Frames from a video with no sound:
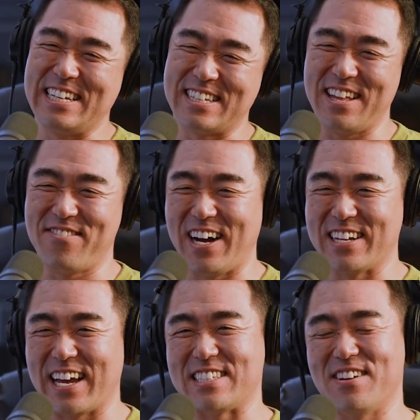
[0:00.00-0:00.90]
I saw that
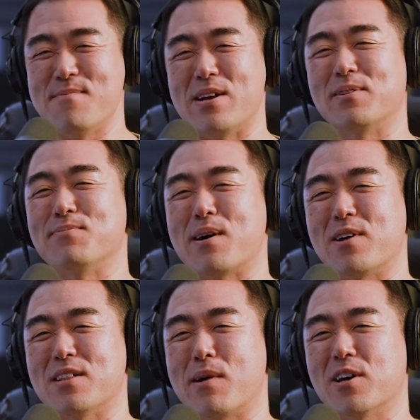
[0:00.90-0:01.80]
podcast. No, I met him because my
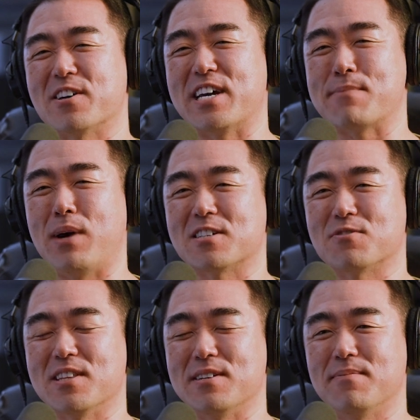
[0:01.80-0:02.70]
brother. My brother kickboxed
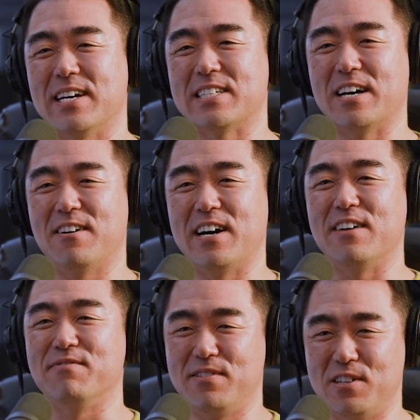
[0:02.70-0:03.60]
with him. That's how
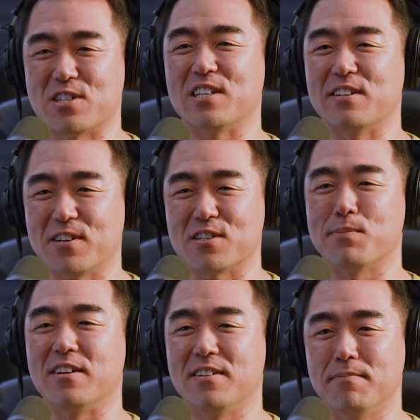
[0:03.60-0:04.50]
I initially first
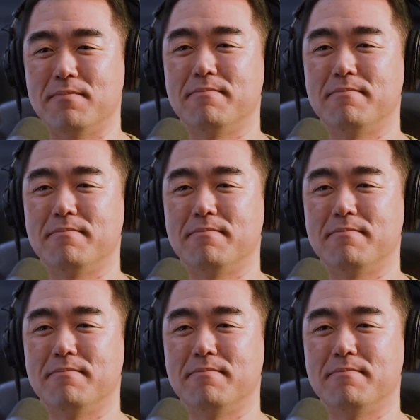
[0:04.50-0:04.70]
met him.